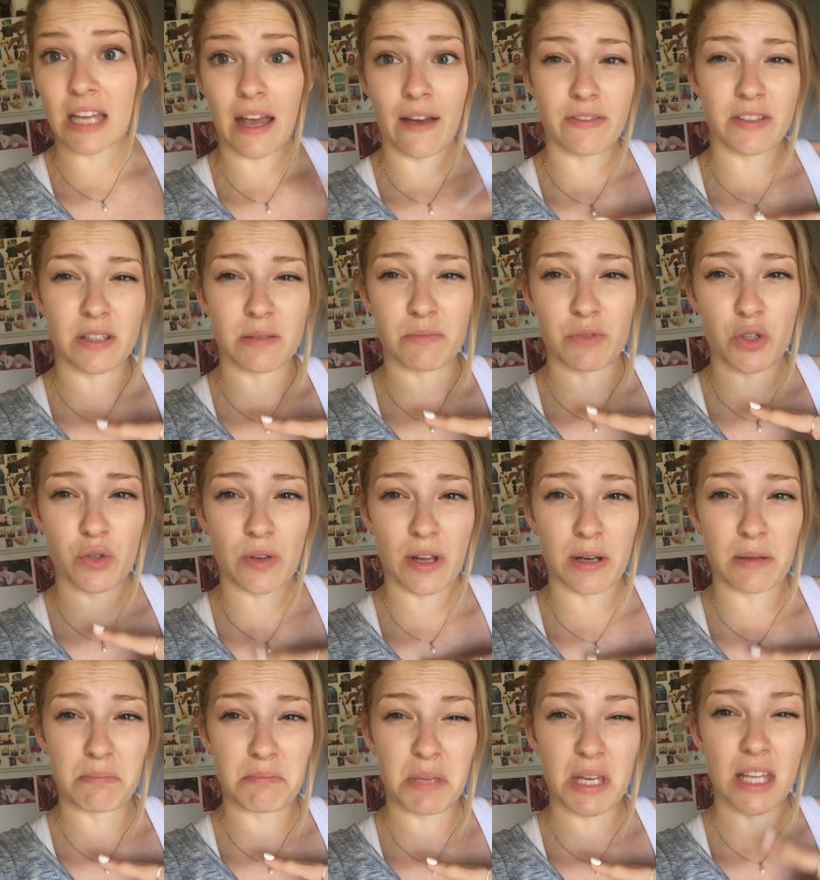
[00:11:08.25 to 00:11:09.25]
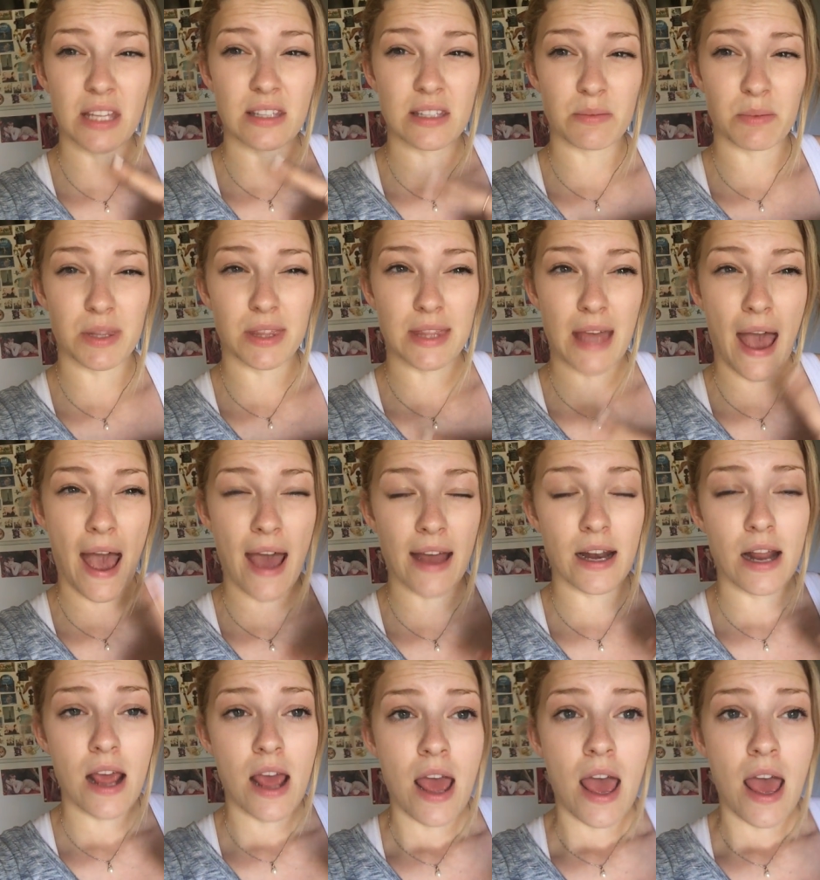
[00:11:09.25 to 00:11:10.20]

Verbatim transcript: I have some shredded beets with that.